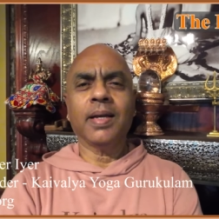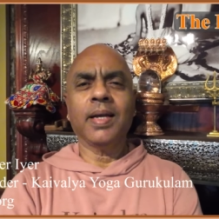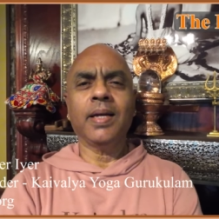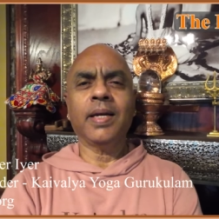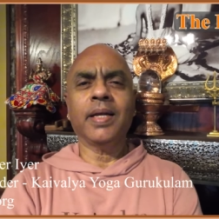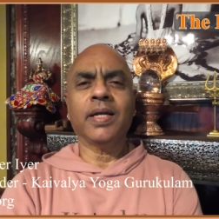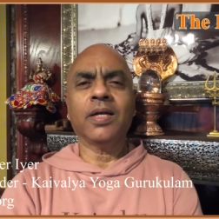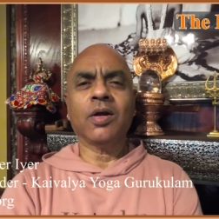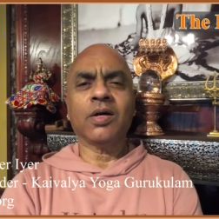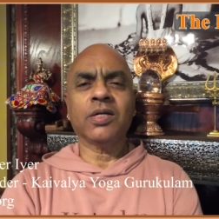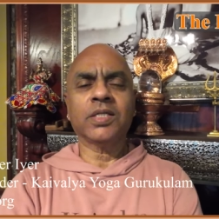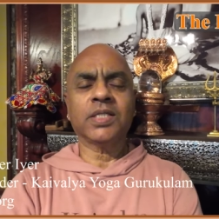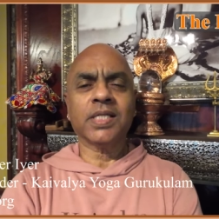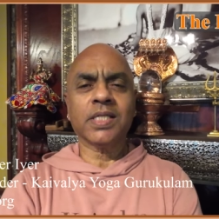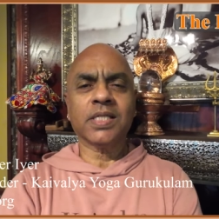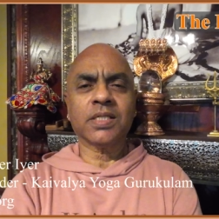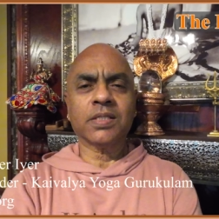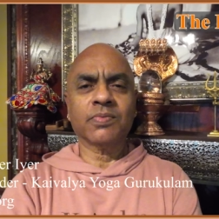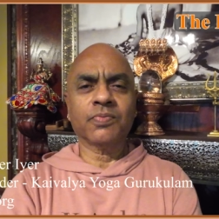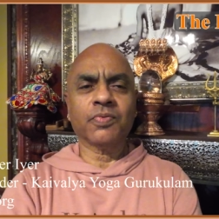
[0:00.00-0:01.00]
Healing not
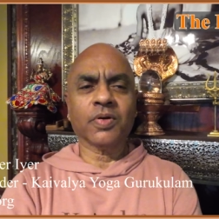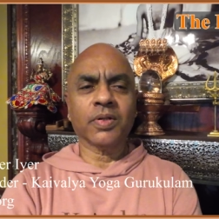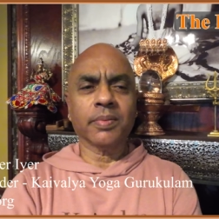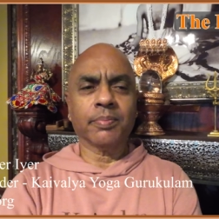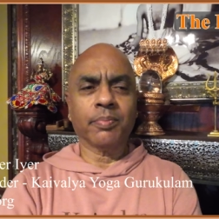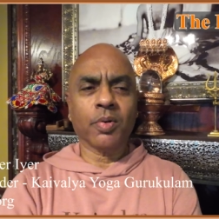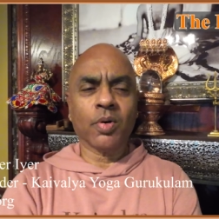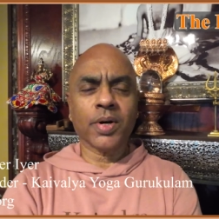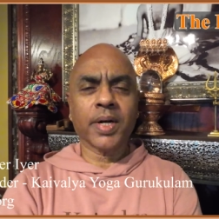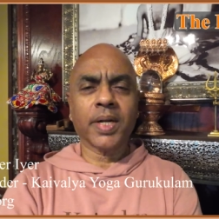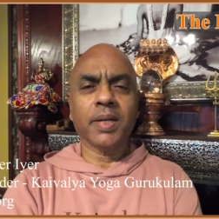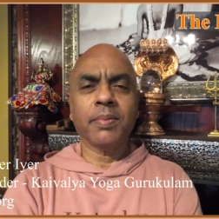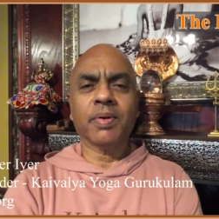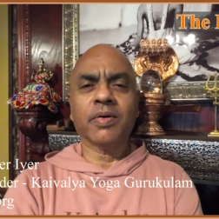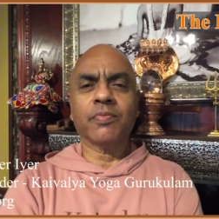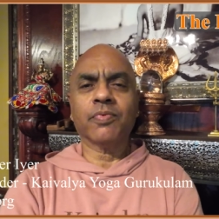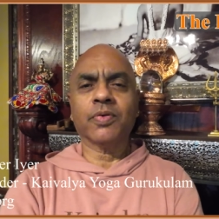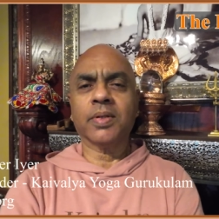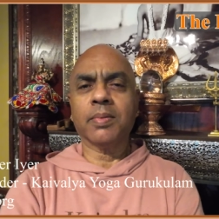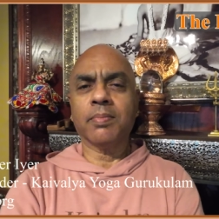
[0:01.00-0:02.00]
just for the body,
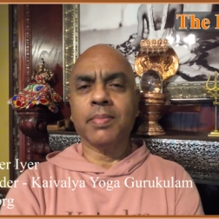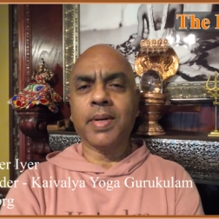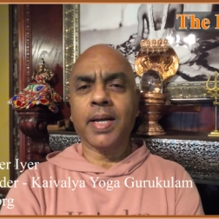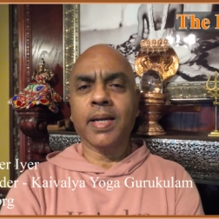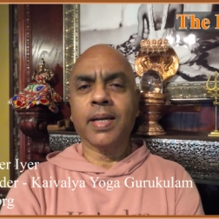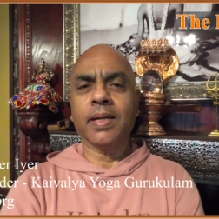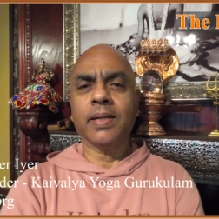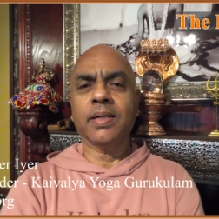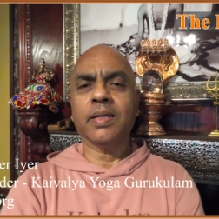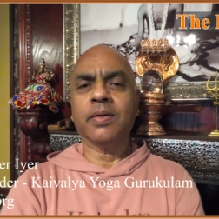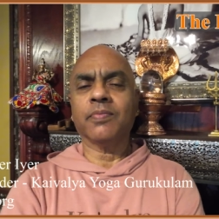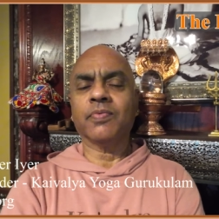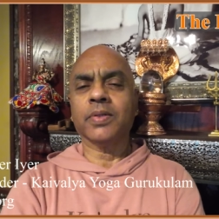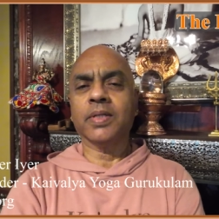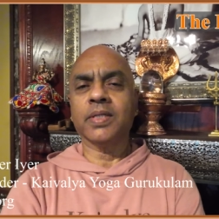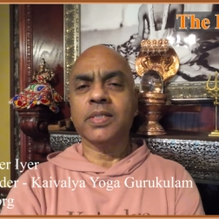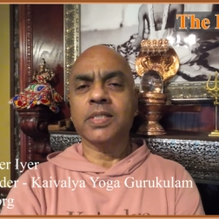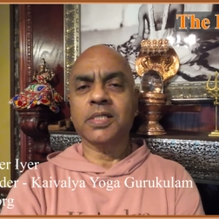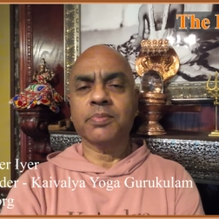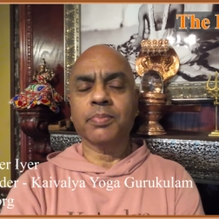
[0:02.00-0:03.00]
but for the mind and for
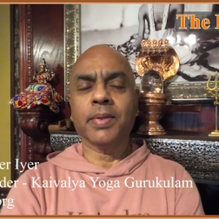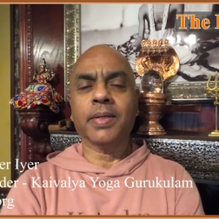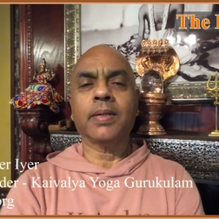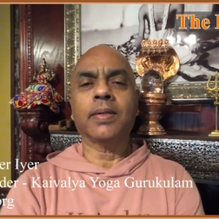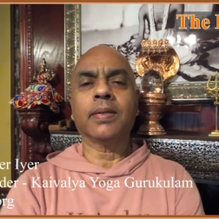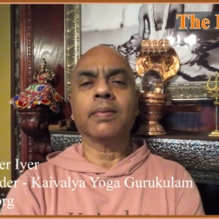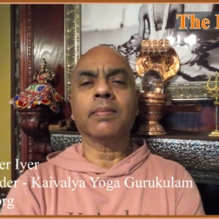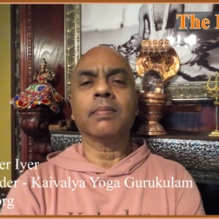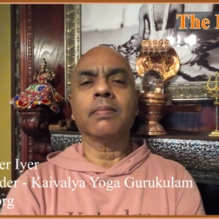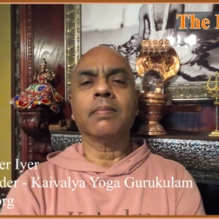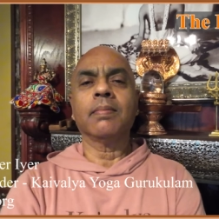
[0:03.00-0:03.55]
the spirit